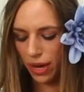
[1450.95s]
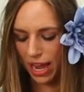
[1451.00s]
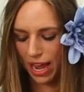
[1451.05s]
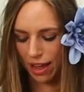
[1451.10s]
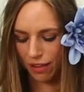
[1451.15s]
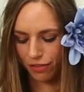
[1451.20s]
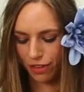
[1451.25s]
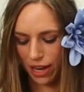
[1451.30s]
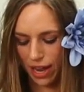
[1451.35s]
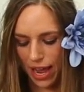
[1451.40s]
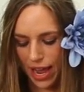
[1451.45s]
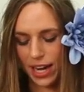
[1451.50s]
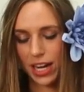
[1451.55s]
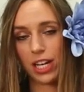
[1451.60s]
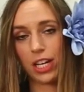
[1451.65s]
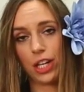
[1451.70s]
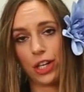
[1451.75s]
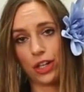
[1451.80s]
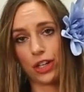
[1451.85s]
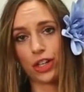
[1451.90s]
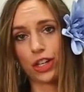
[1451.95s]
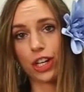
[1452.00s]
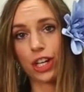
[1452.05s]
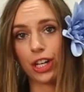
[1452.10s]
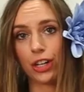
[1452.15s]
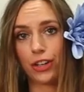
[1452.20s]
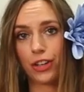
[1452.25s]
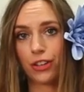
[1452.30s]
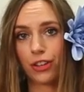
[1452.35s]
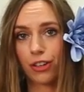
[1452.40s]
have to add any
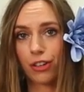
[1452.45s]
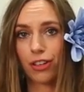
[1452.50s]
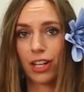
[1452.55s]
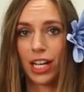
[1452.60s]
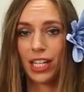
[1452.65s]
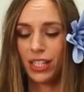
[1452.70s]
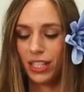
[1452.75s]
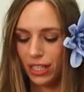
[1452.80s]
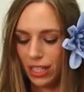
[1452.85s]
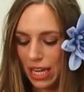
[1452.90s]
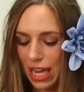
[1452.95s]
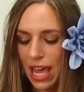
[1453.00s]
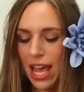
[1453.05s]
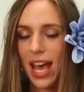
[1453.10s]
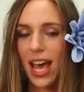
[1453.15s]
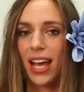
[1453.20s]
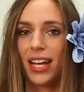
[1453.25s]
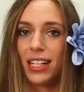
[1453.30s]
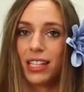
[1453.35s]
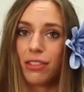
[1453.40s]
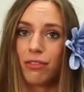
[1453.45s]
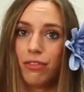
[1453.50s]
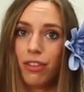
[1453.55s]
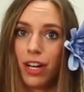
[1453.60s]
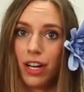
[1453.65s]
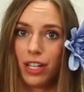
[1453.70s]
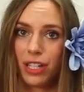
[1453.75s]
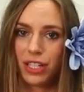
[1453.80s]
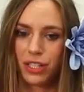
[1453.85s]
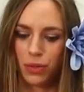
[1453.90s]
sugar to the crust and it's
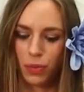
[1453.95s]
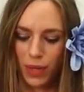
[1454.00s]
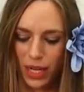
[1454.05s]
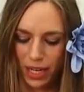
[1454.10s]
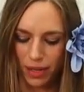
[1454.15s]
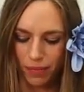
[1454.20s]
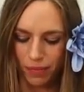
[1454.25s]
very sweet.